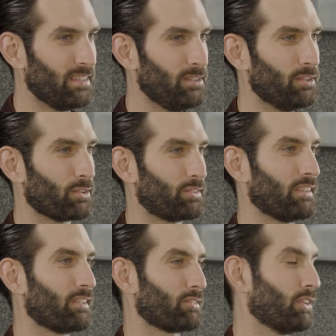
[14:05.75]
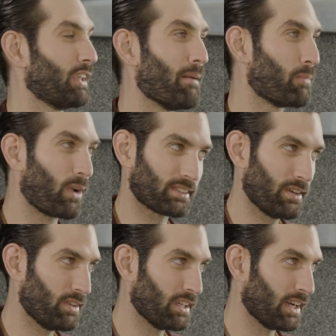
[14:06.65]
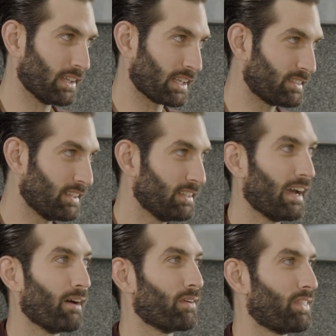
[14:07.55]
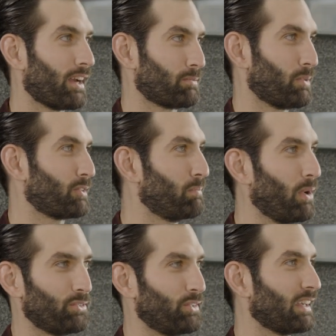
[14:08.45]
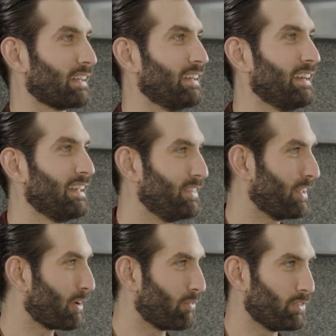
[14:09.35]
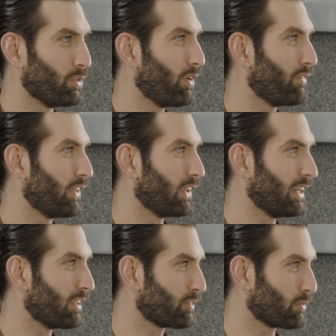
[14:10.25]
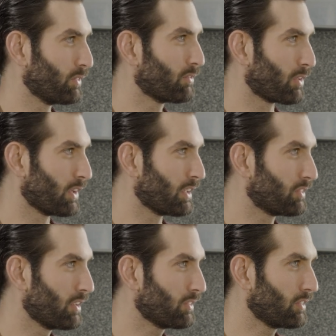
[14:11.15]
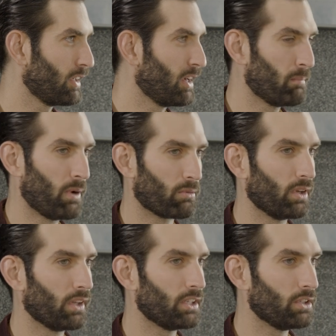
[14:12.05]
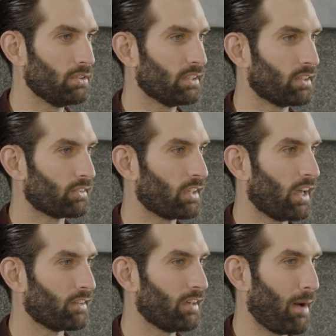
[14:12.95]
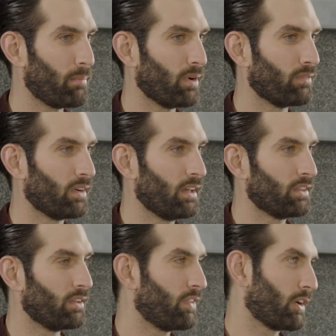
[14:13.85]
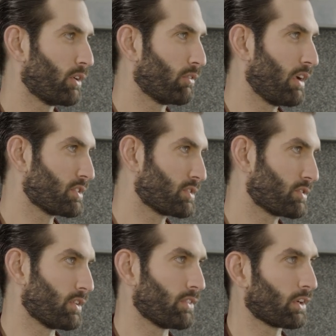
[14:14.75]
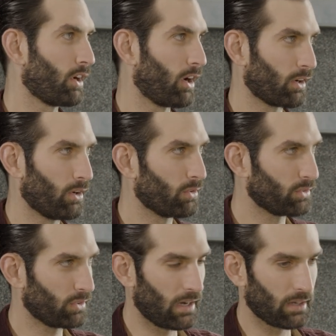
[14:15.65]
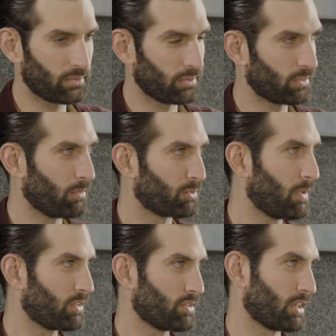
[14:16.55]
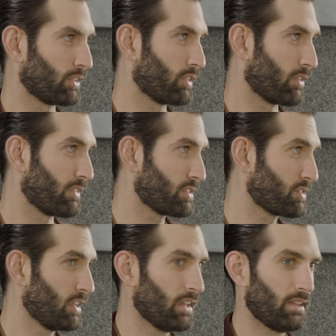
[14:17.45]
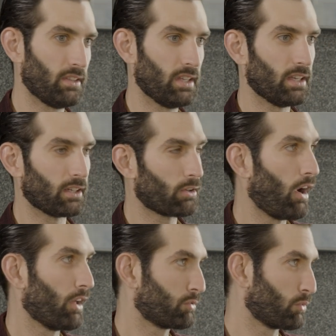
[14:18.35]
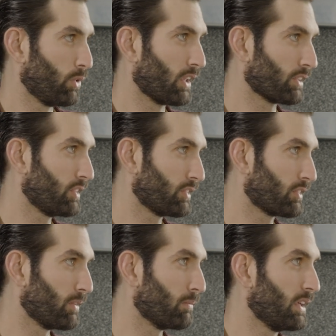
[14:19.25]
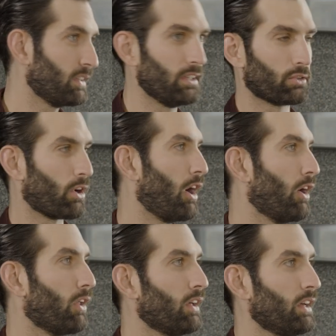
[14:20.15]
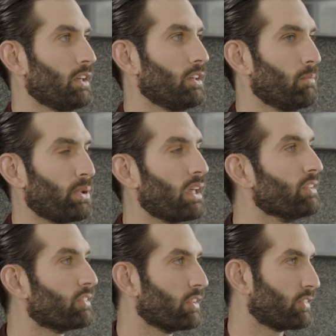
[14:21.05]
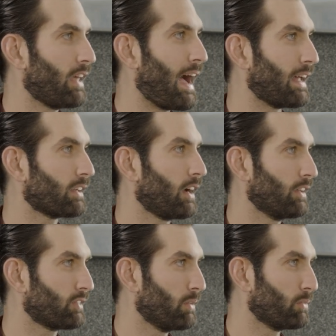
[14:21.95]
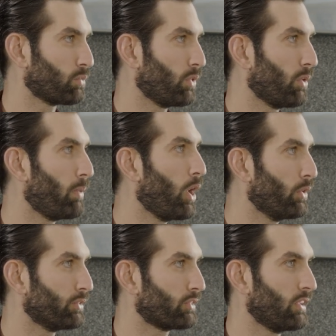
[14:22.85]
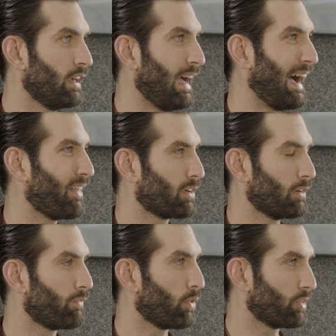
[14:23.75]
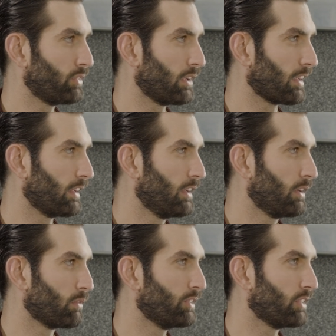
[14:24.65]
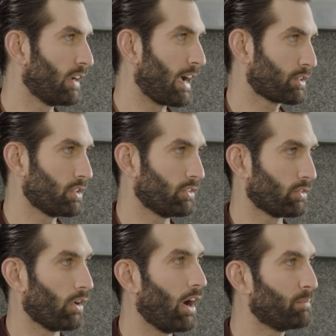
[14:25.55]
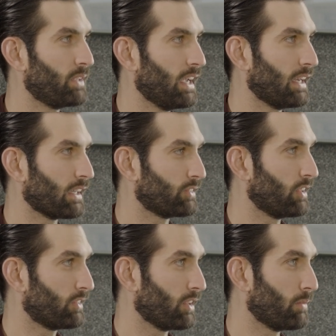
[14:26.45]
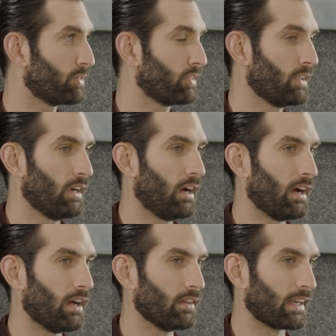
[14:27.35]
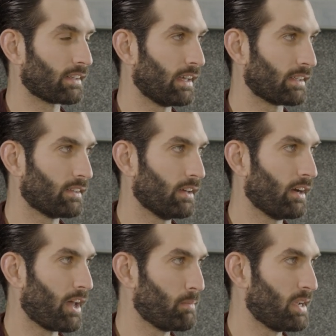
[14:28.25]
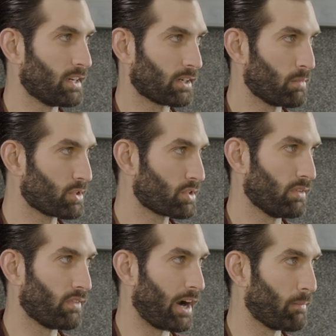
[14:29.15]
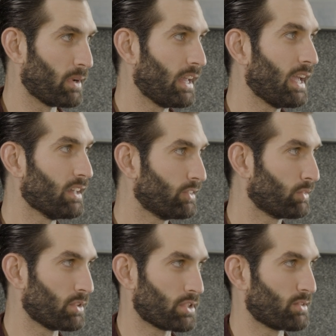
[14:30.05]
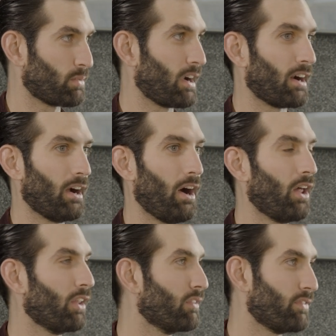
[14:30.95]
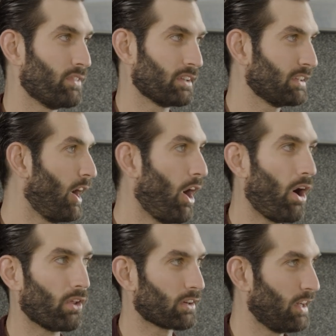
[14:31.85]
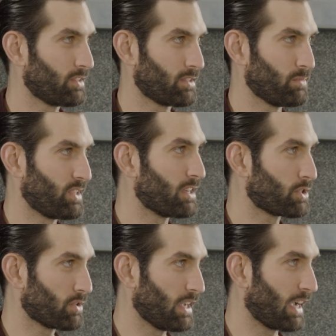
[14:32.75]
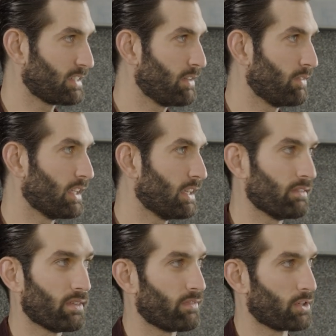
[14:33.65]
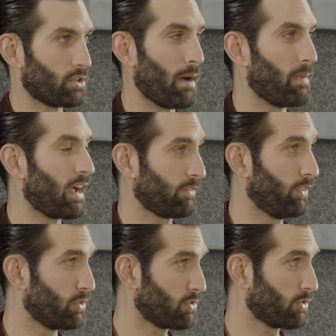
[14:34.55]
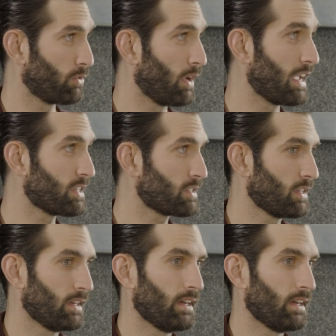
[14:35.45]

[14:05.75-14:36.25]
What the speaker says: there's a lot more activity on LinkedIn now with experts posting their view of the latest releases. But really, you need to stay on top of the Federal Register, the cargo systems messaging service, the cross-ruling system. These are all places that customs will post how they're enforcing recent actions or updating systems, like the automated commercial environment, ACE, which is where all customs entry activity, even for drawback, flows through ACE.